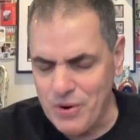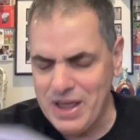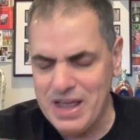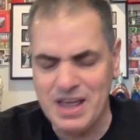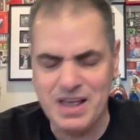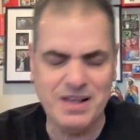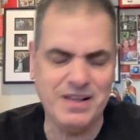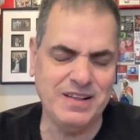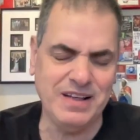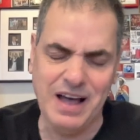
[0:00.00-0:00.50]

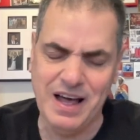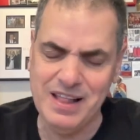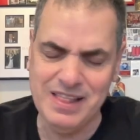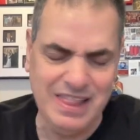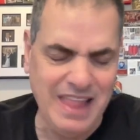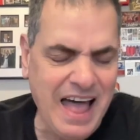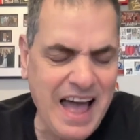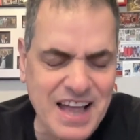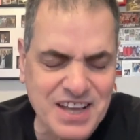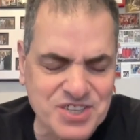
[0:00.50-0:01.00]
week
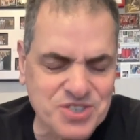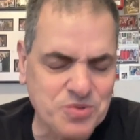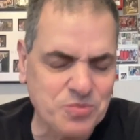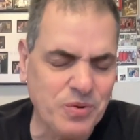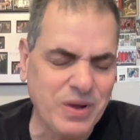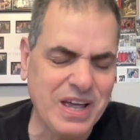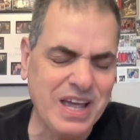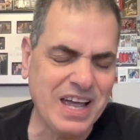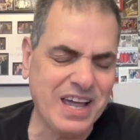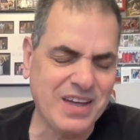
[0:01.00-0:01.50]
last
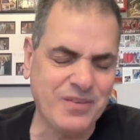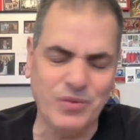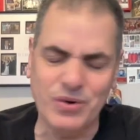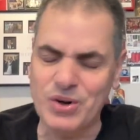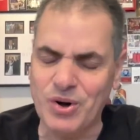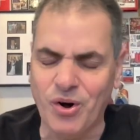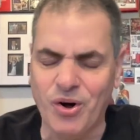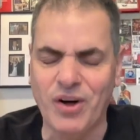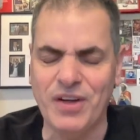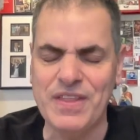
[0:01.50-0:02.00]
week
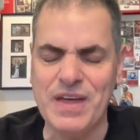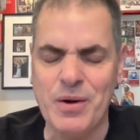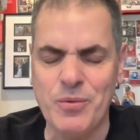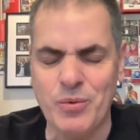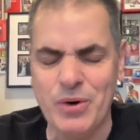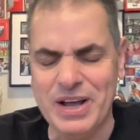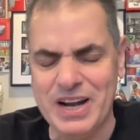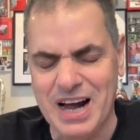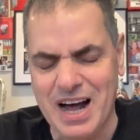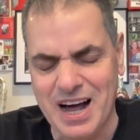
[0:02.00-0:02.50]
with all
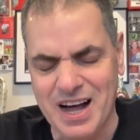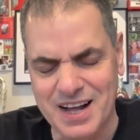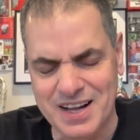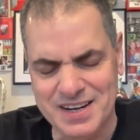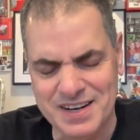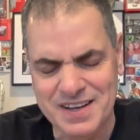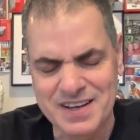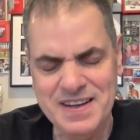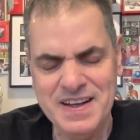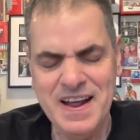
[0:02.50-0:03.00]
that went
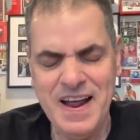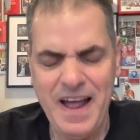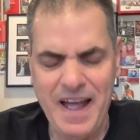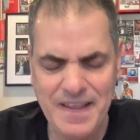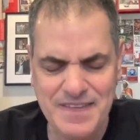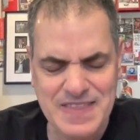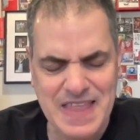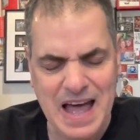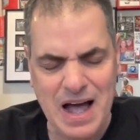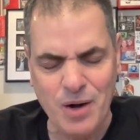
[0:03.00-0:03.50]
on,
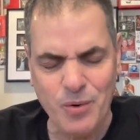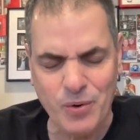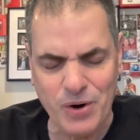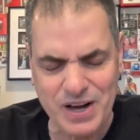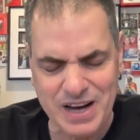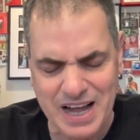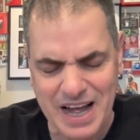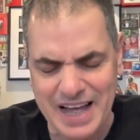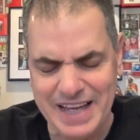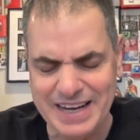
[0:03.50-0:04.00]
and now
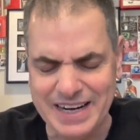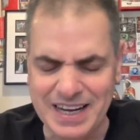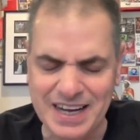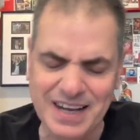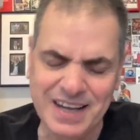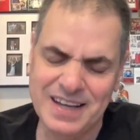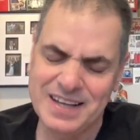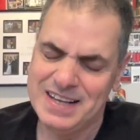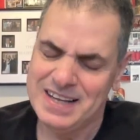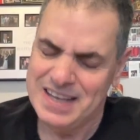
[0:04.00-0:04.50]
we're kind
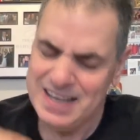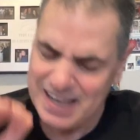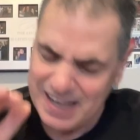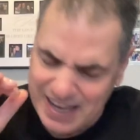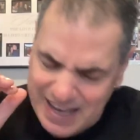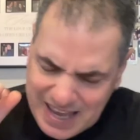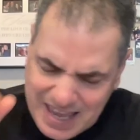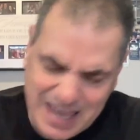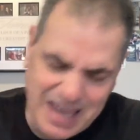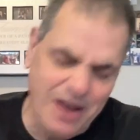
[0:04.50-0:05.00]
of
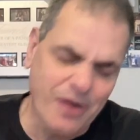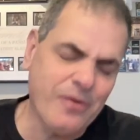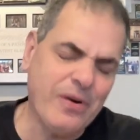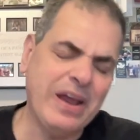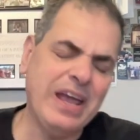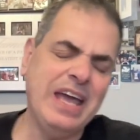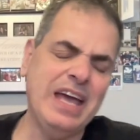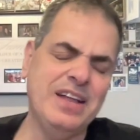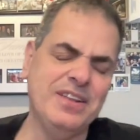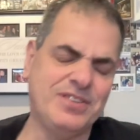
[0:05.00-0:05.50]

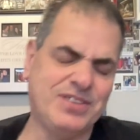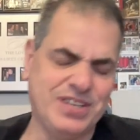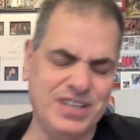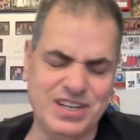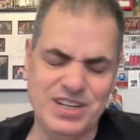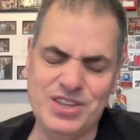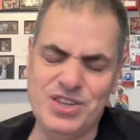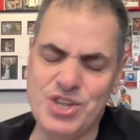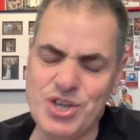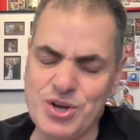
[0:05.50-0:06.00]
gearing
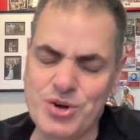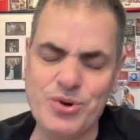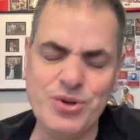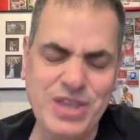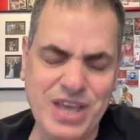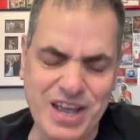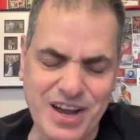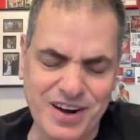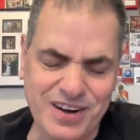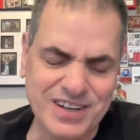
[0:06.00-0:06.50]
into the new
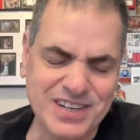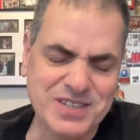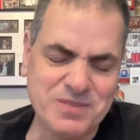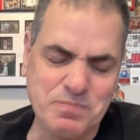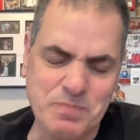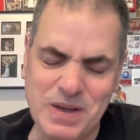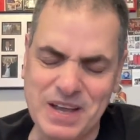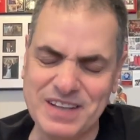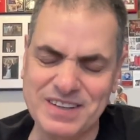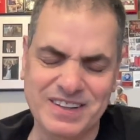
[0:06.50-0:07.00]
year, this
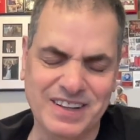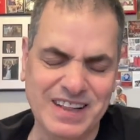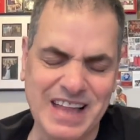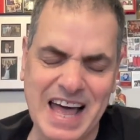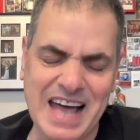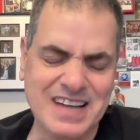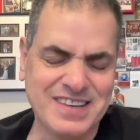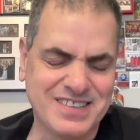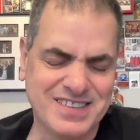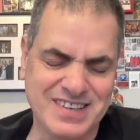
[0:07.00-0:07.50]
being the
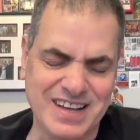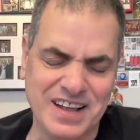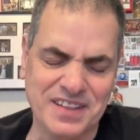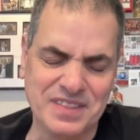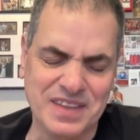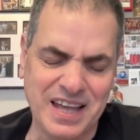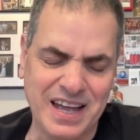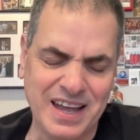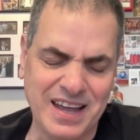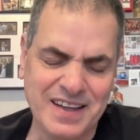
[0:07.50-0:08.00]
last
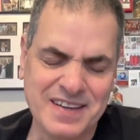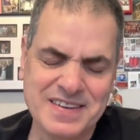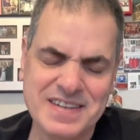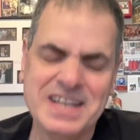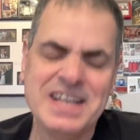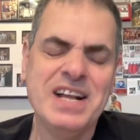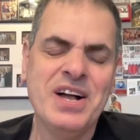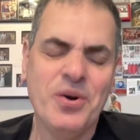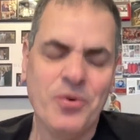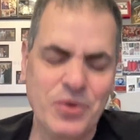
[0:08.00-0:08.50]
Sunday,
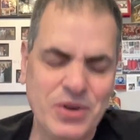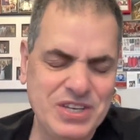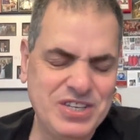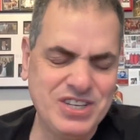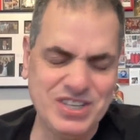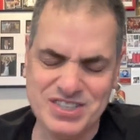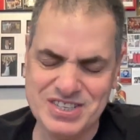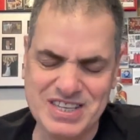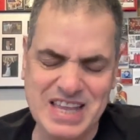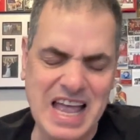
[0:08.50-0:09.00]
we
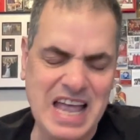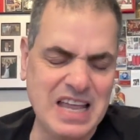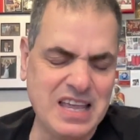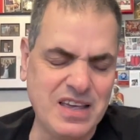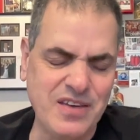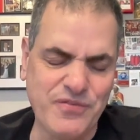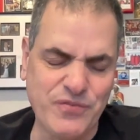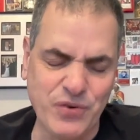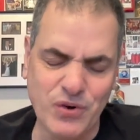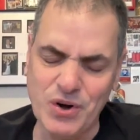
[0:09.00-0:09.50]
just
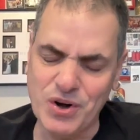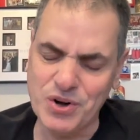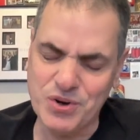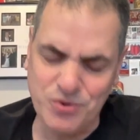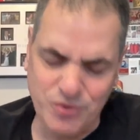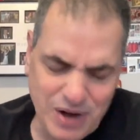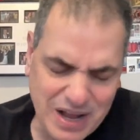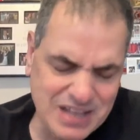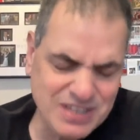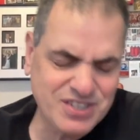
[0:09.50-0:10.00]
thank you for a
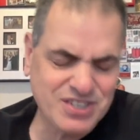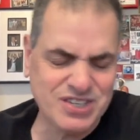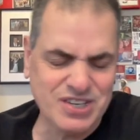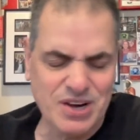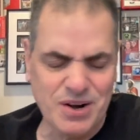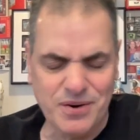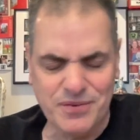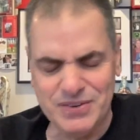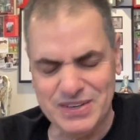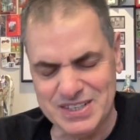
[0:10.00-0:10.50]
great
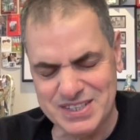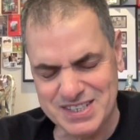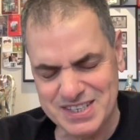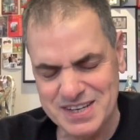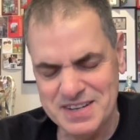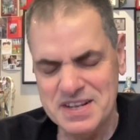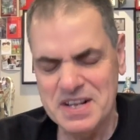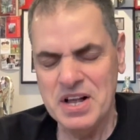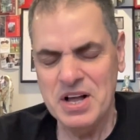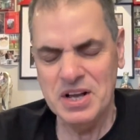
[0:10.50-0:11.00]

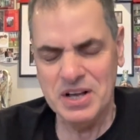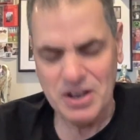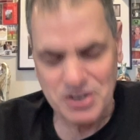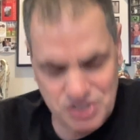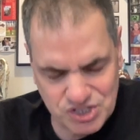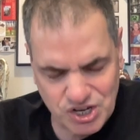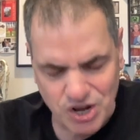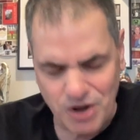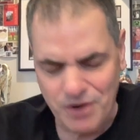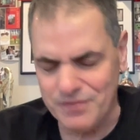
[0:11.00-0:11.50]

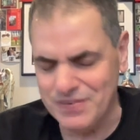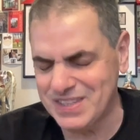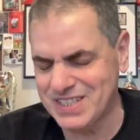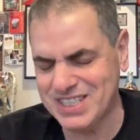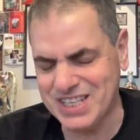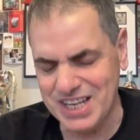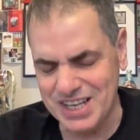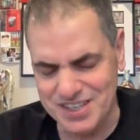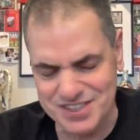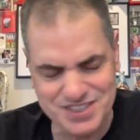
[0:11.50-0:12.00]

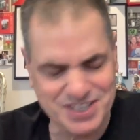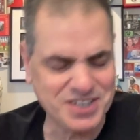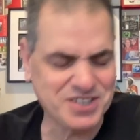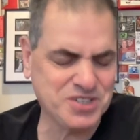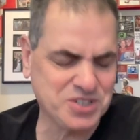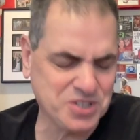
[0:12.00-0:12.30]
services,